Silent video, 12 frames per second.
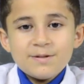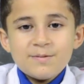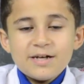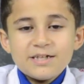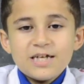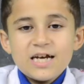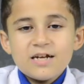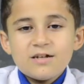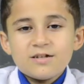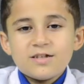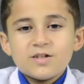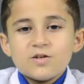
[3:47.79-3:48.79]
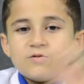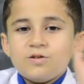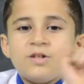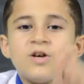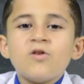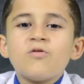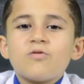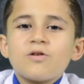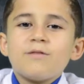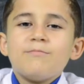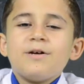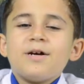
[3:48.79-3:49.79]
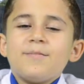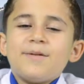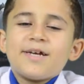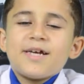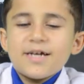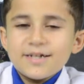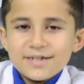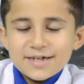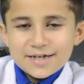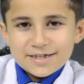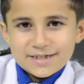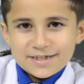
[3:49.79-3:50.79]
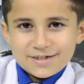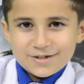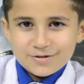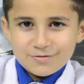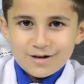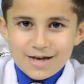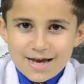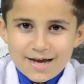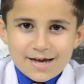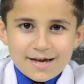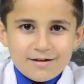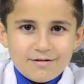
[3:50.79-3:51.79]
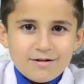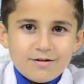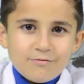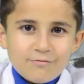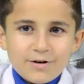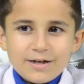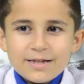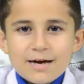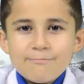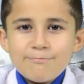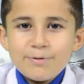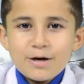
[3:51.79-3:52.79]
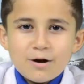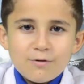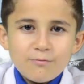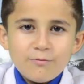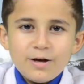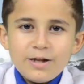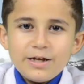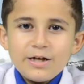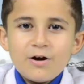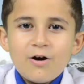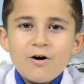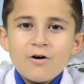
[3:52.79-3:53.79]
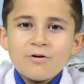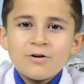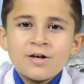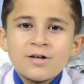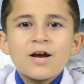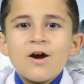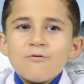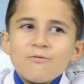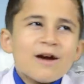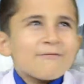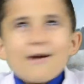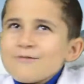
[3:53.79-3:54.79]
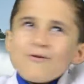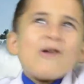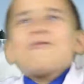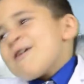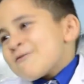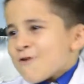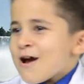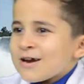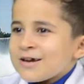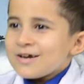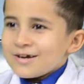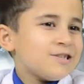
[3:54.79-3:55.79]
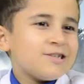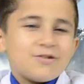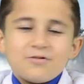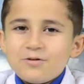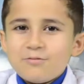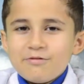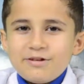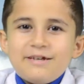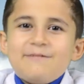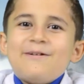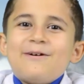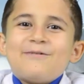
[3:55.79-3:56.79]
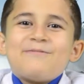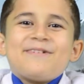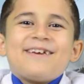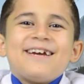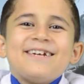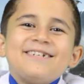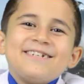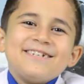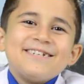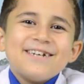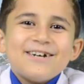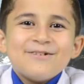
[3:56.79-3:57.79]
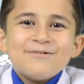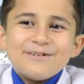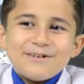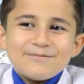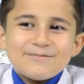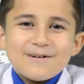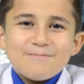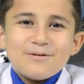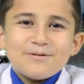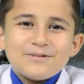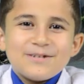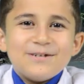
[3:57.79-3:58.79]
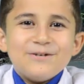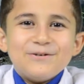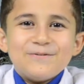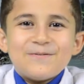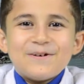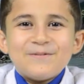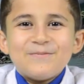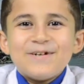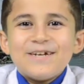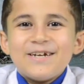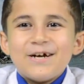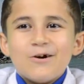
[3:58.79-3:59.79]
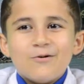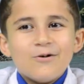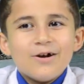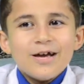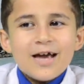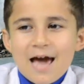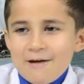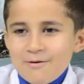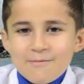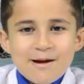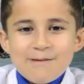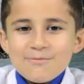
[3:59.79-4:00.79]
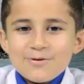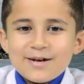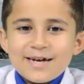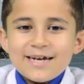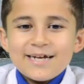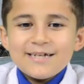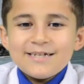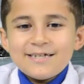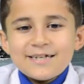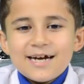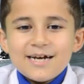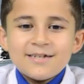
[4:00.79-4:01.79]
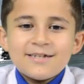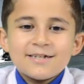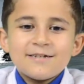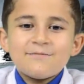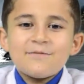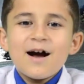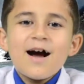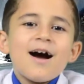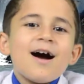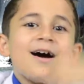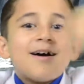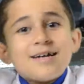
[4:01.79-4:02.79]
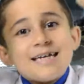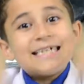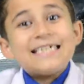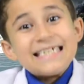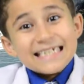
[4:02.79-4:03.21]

to my channel so you can become a kid scientist too. And ring that bell really hard. Ring, ring, ring, ring, ring! So you'll receive notifications whenever I post a new fun video. And remember kids, science is fun!